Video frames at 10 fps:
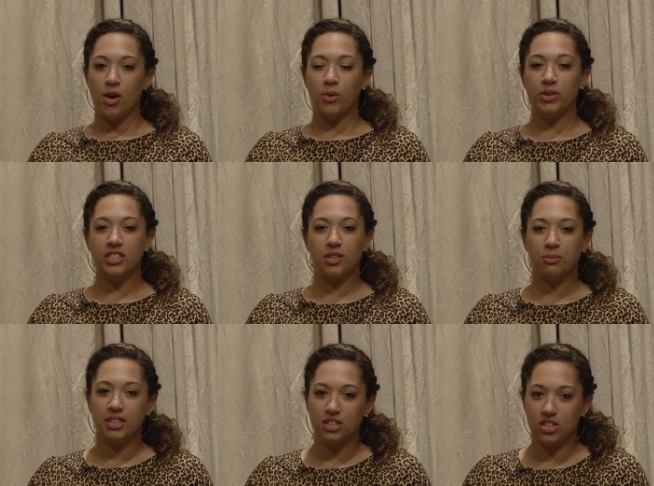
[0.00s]
With so
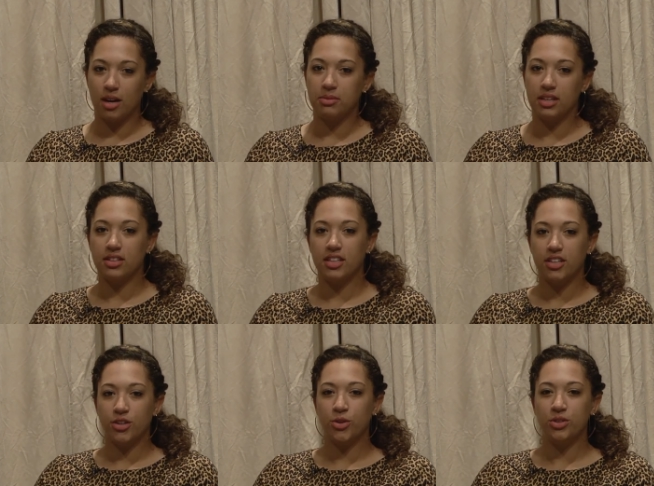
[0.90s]
many jobs out
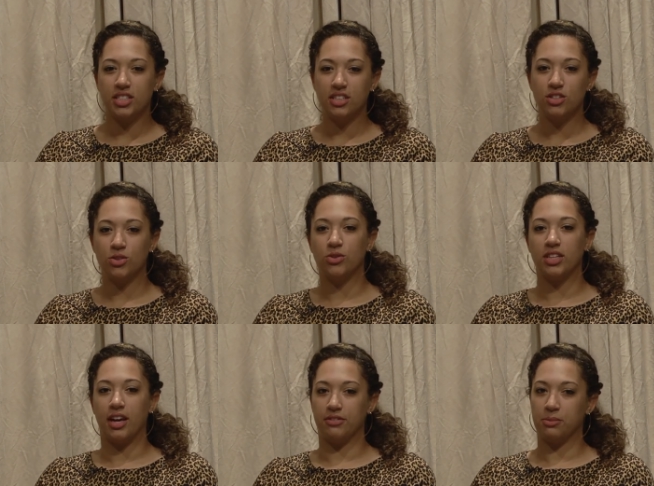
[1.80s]
there, who says you only
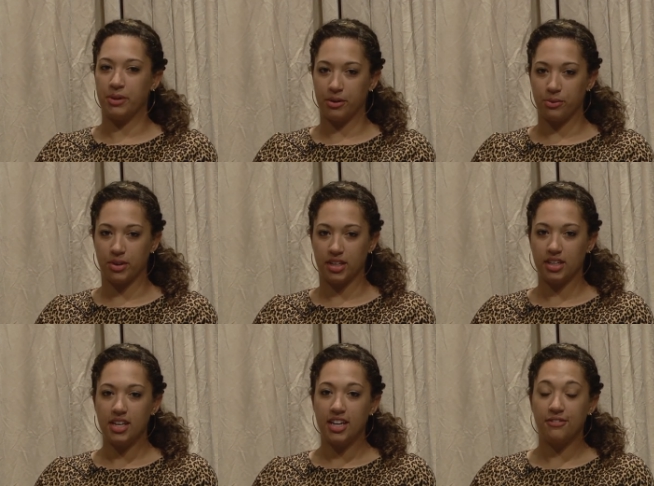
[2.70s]
have to pick one?
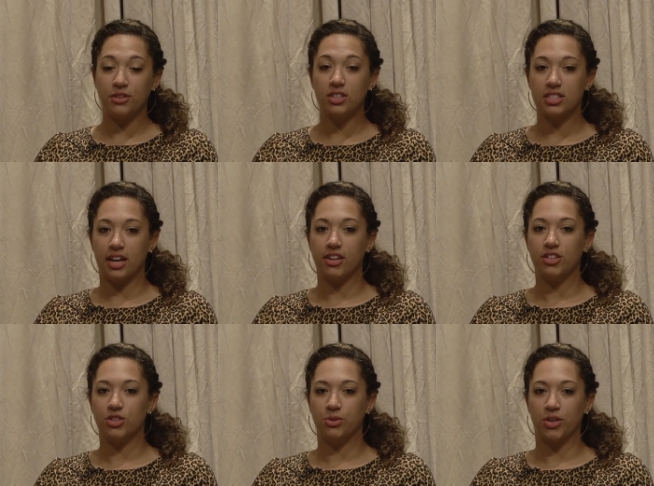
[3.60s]
If you desire to
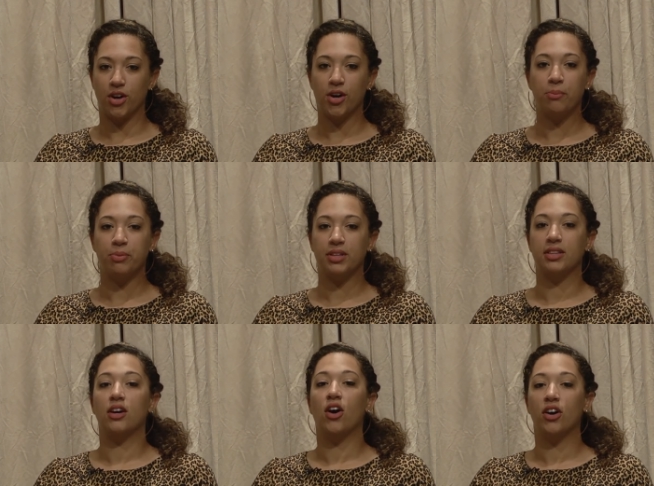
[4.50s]
do it all, put
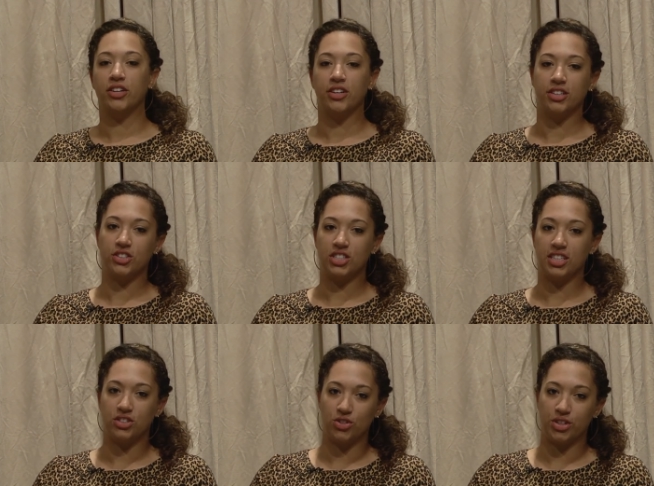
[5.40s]
all your energy
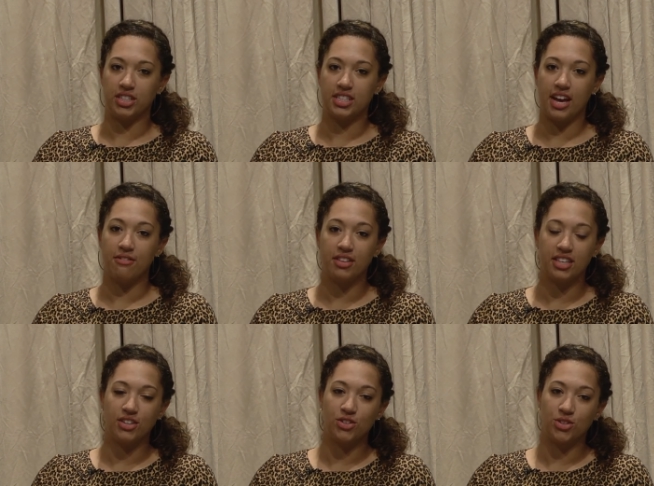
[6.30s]
and joy into
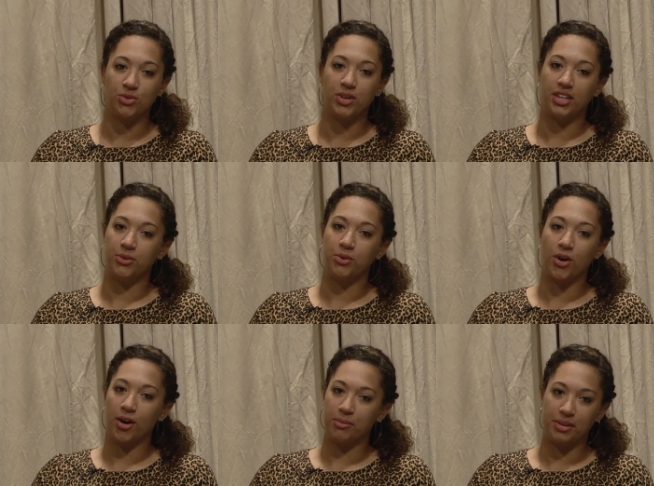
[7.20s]
everything you do, and it will
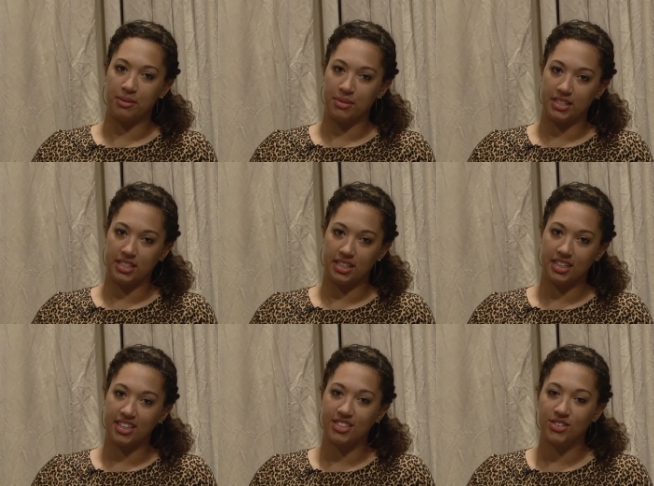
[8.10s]
all be amazing.
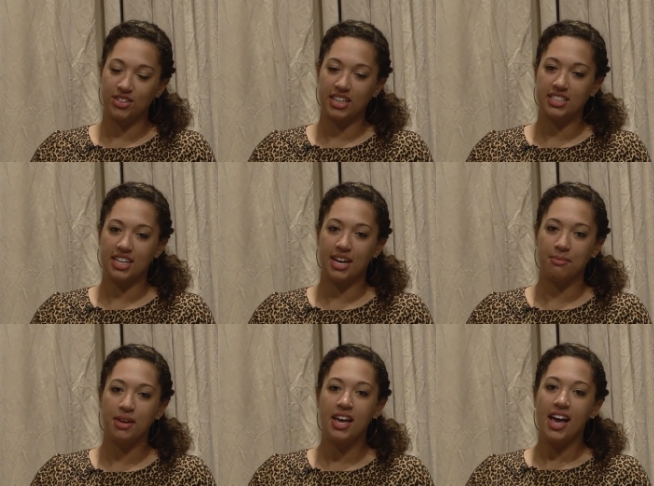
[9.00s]
Until next
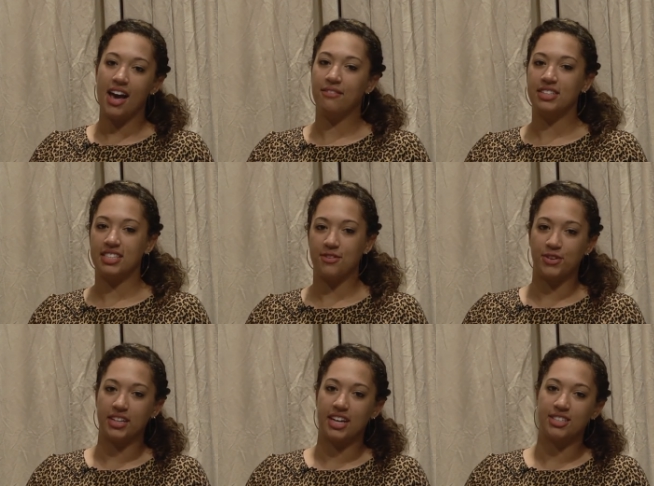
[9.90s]
time, have a safe
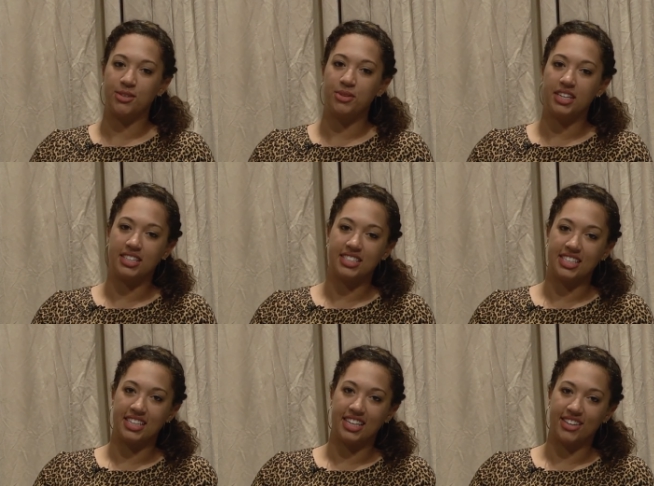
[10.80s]
and classy weekend,
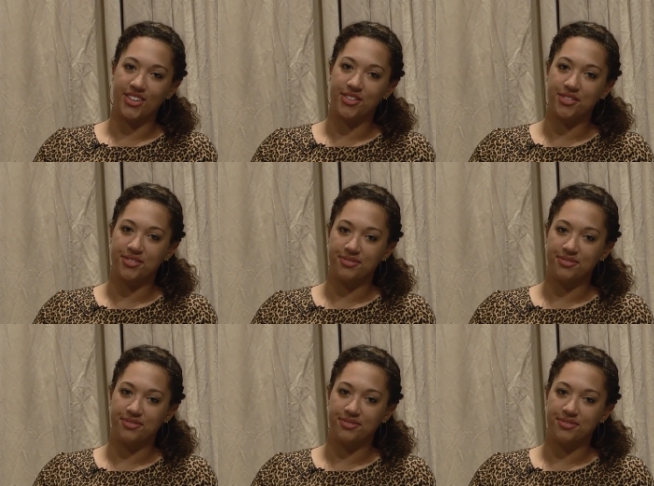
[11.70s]
San Diego.